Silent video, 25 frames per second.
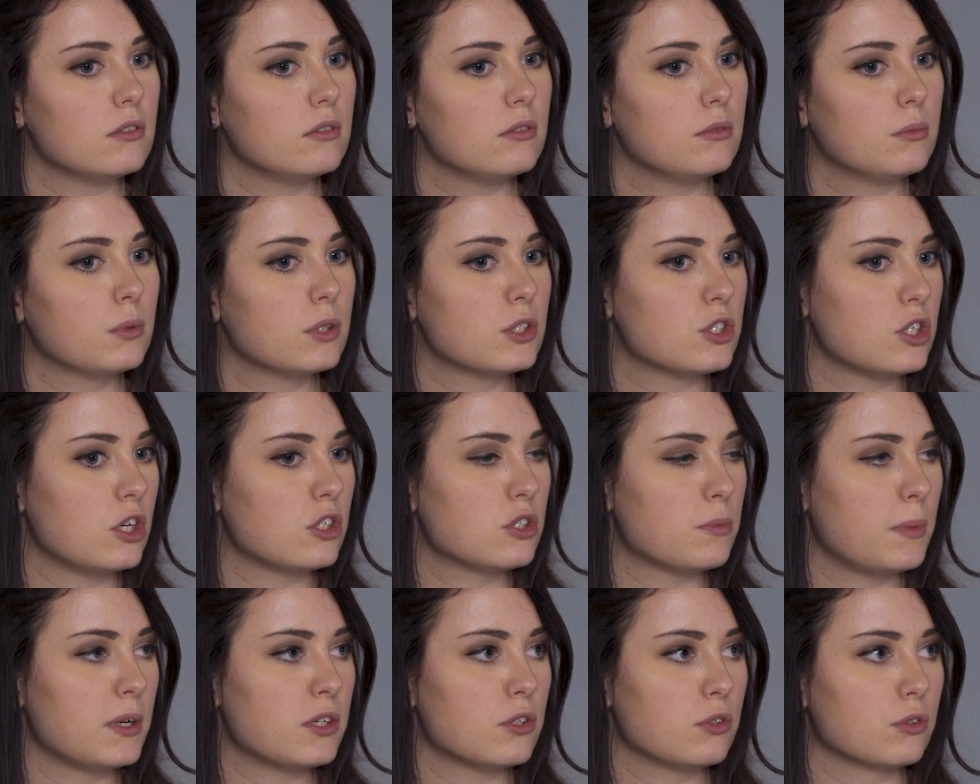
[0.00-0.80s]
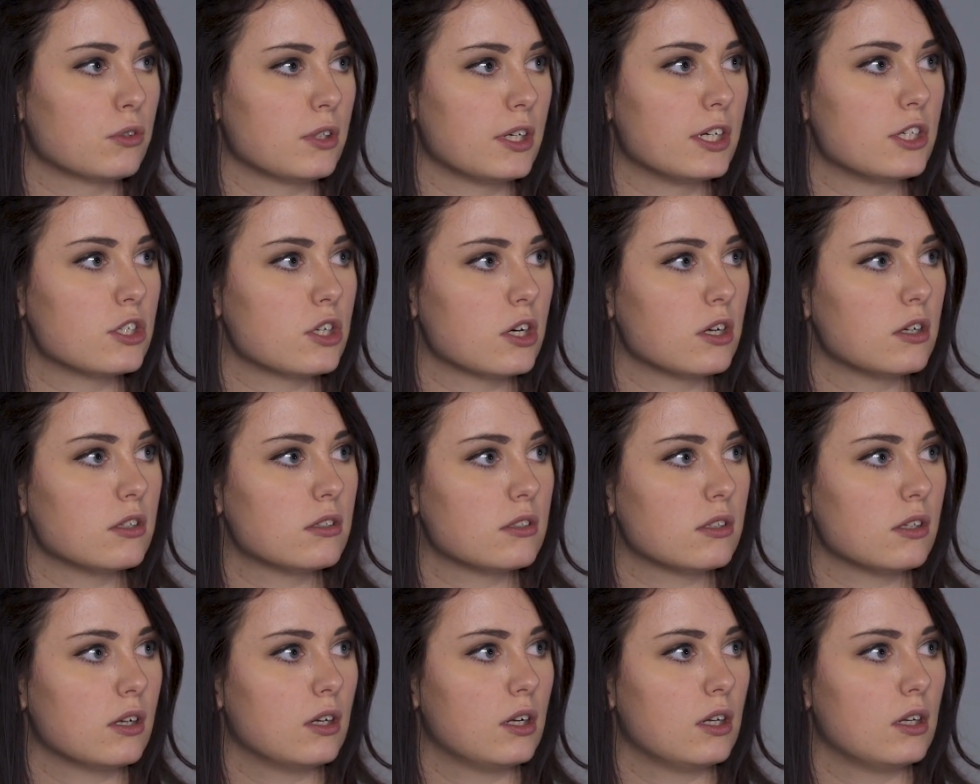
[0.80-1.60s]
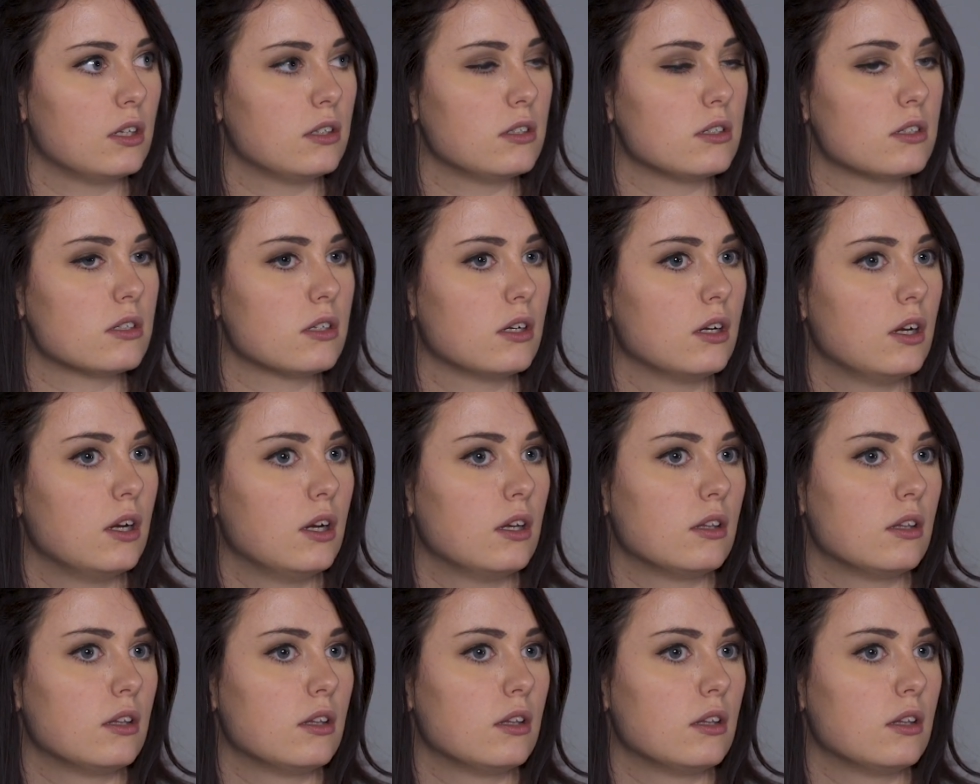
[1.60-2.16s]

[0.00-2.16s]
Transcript: we're judgmental creatures, and